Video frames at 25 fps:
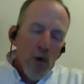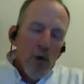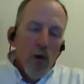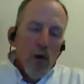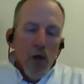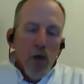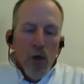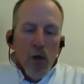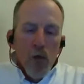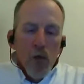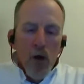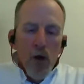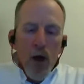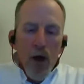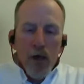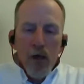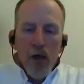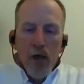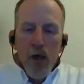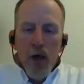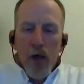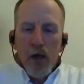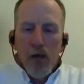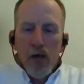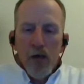Well,
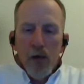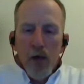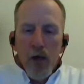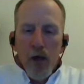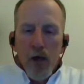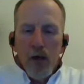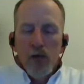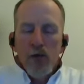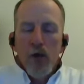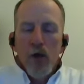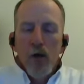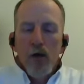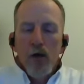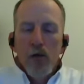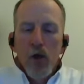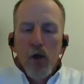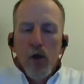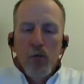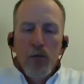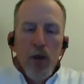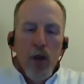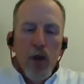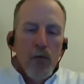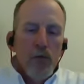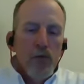I can talk a
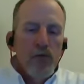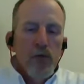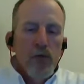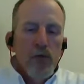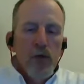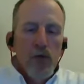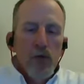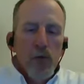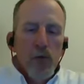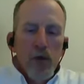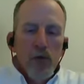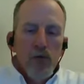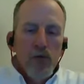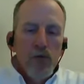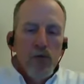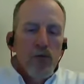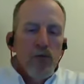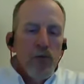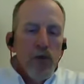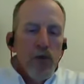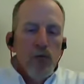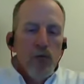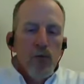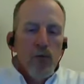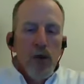little bit about CRAN.
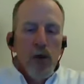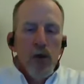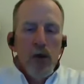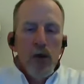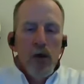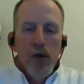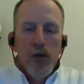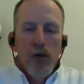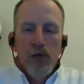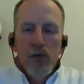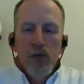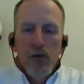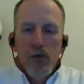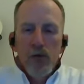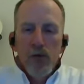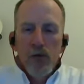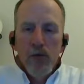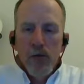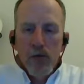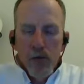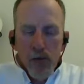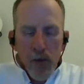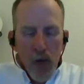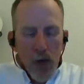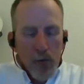So CRAN
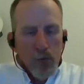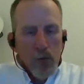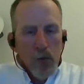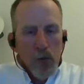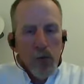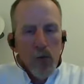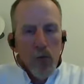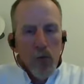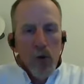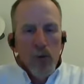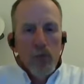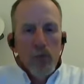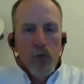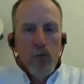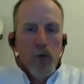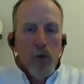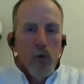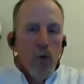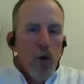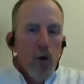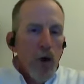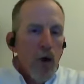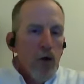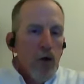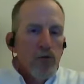type deployment
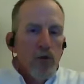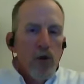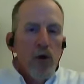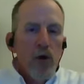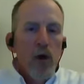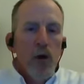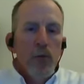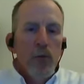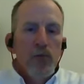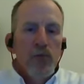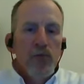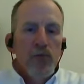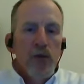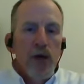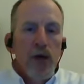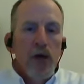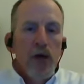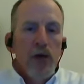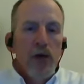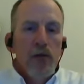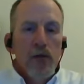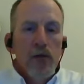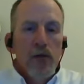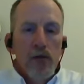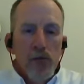requires a hub
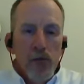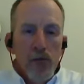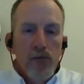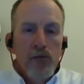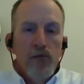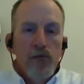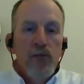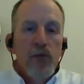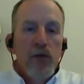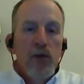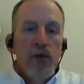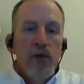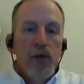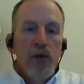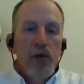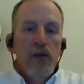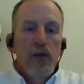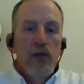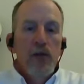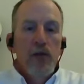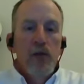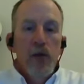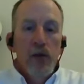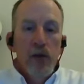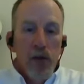site to
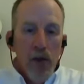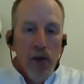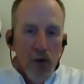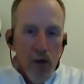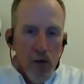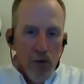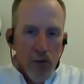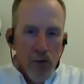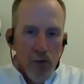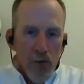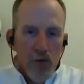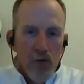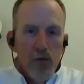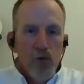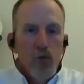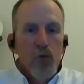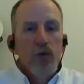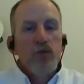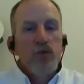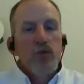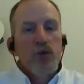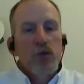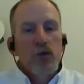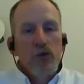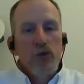feed the nodes,
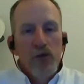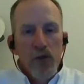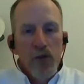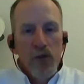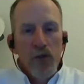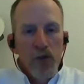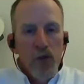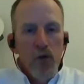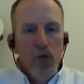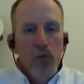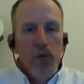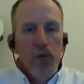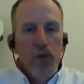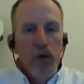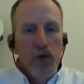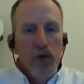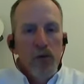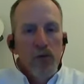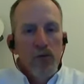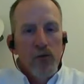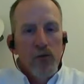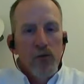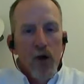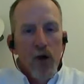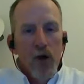which are the new
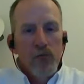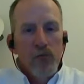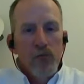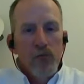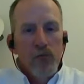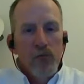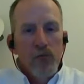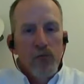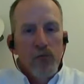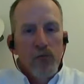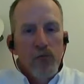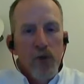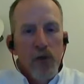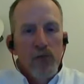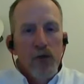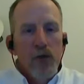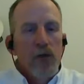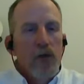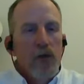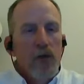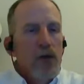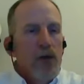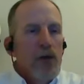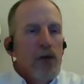builds off of it.